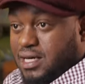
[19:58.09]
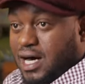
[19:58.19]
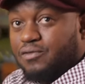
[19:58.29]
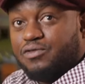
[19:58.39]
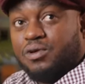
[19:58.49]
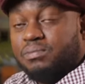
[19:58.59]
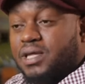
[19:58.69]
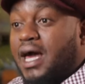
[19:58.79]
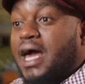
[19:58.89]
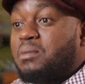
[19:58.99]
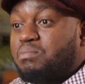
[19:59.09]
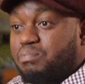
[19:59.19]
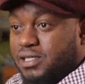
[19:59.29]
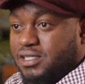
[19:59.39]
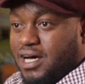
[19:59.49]
come from the
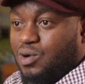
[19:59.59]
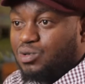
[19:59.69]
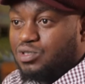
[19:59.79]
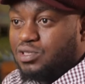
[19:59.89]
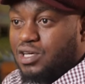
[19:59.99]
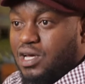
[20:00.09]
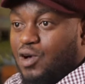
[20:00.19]
MP's house,